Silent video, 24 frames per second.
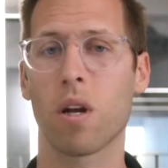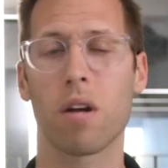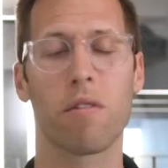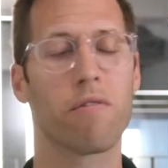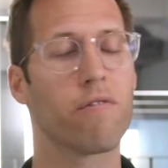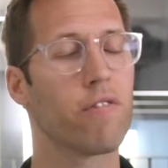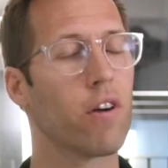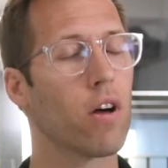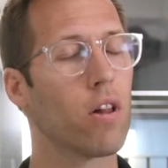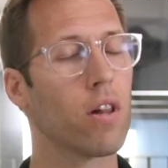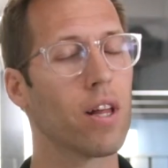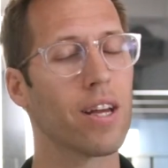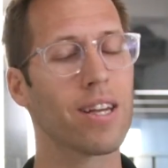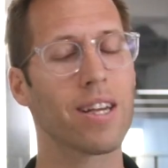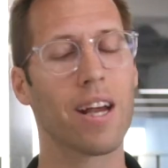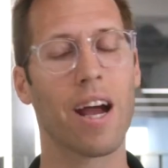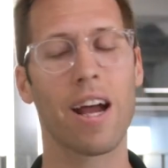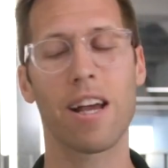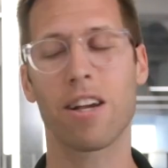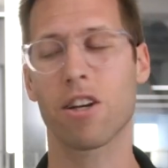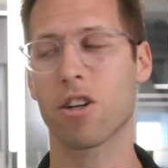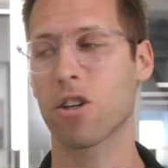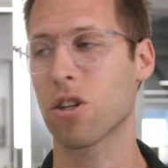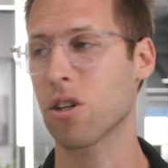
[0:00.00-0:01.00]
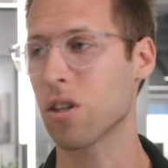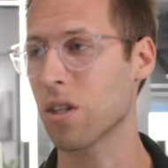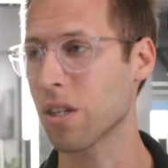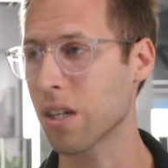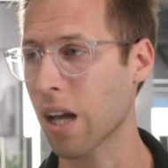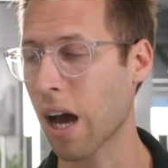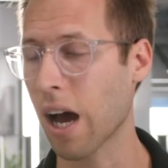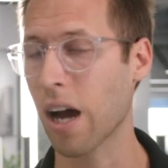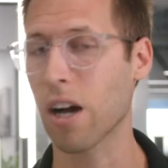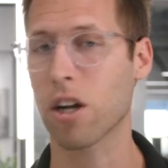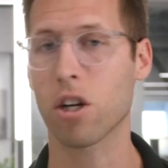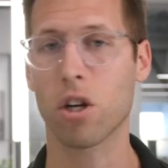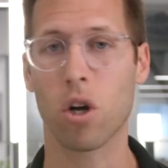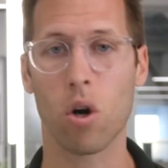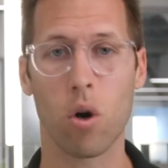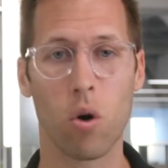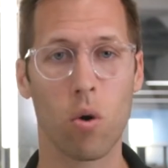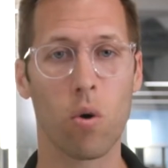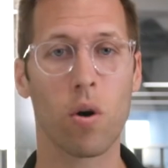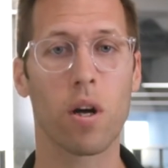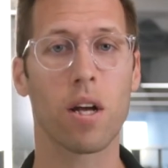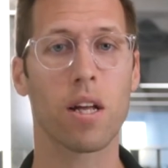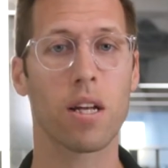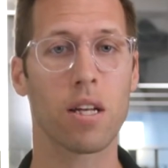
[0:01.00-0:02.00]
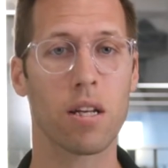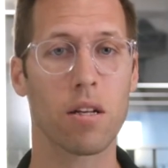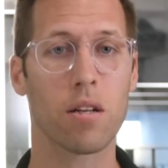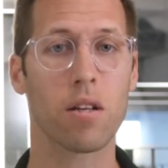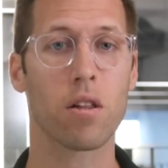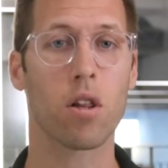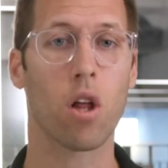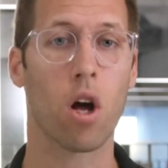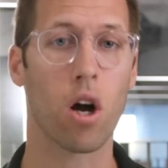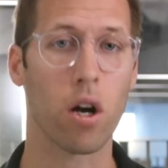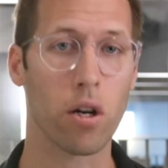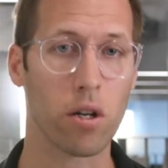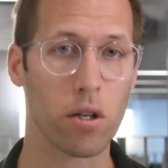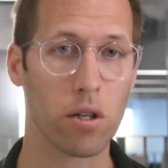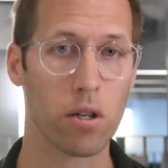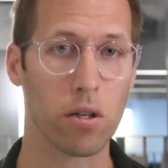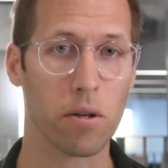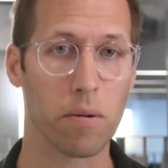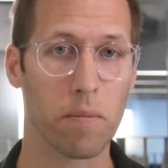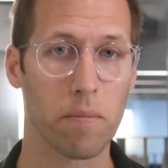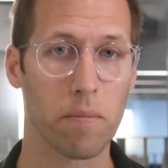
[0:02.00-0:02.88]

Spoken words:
I felt like I could not go any longer?